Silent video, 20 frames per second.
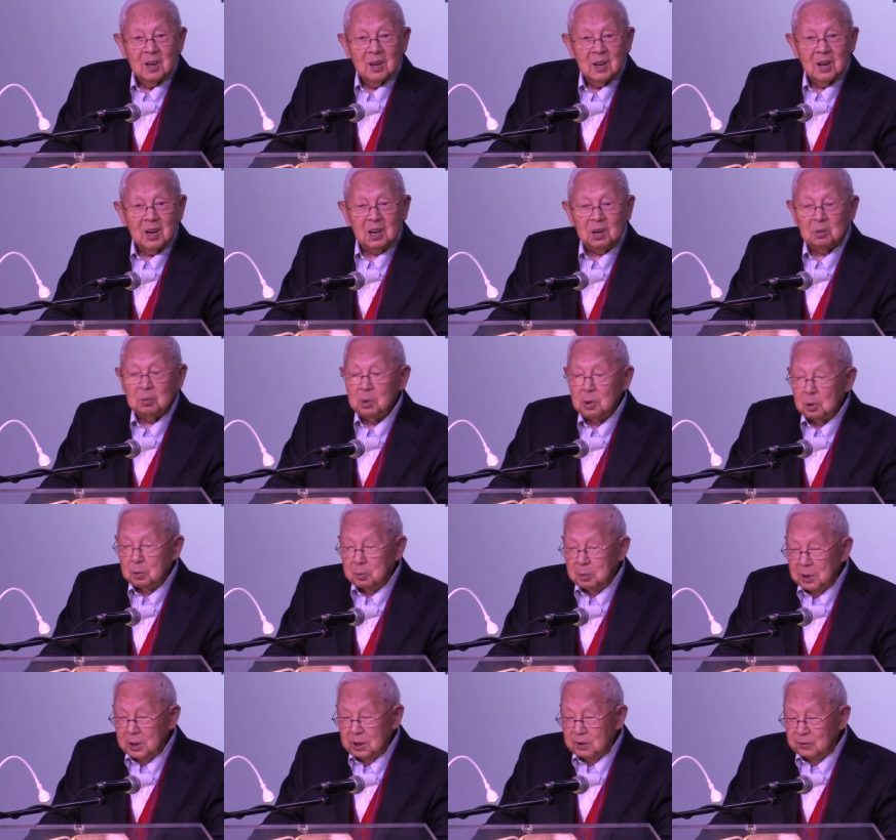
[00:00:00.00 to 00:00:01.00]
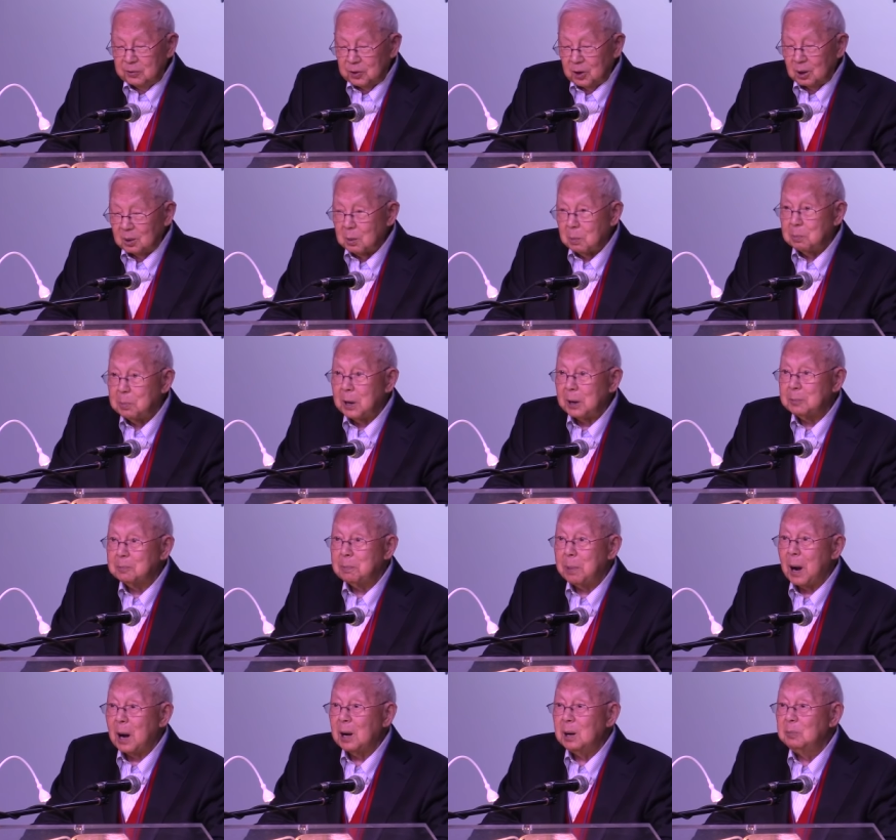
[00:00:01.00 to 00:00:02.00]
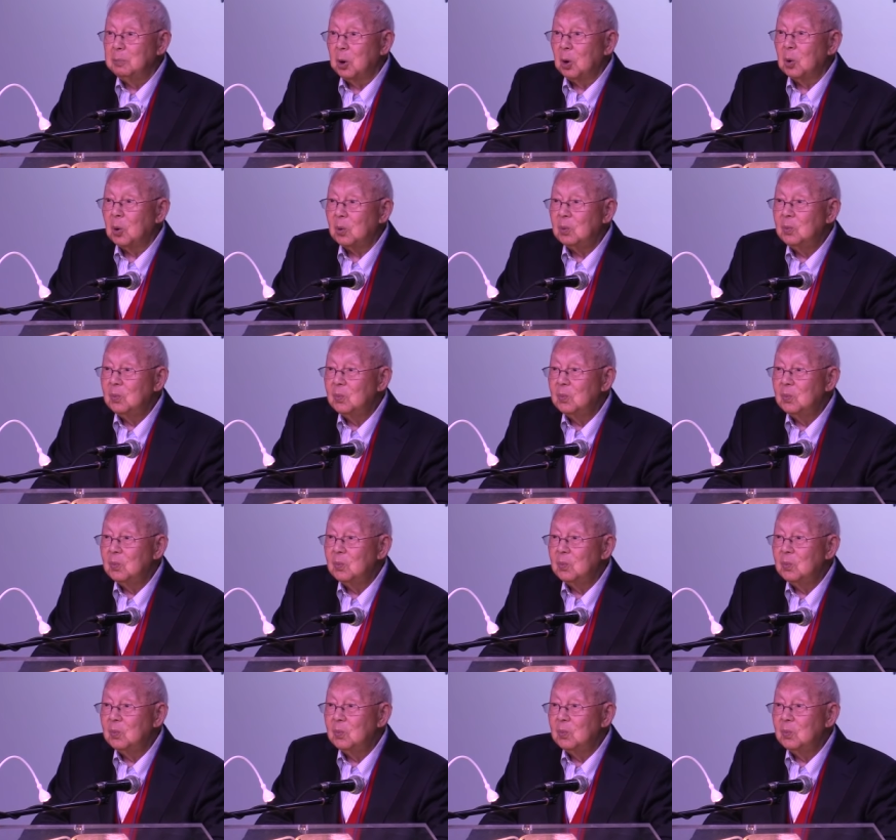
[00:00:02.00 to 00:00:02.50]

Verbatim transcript: He will read from a big Bible.